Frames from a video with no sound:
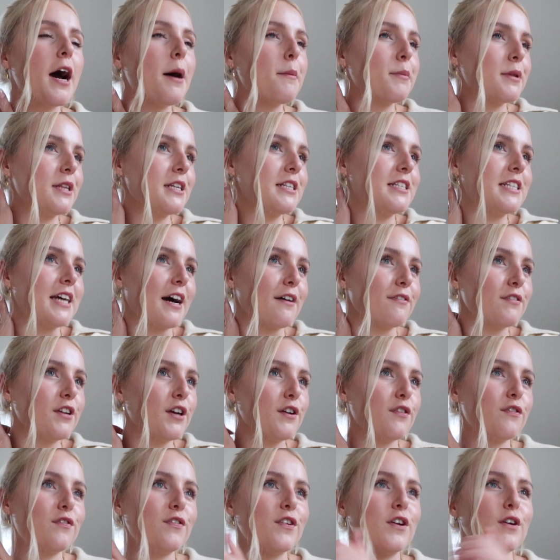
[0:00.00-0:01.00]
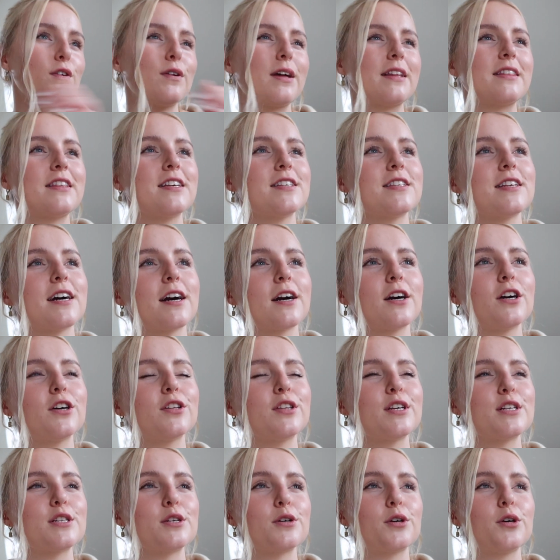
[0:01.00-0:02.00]
But there's definitely a few, like
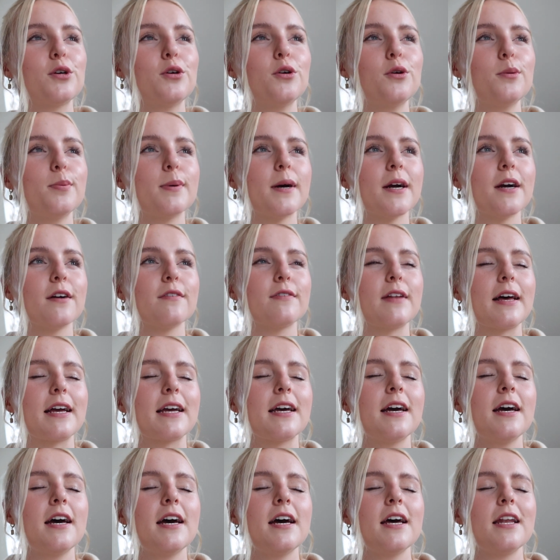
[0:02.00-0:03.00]
there's a cool pair of like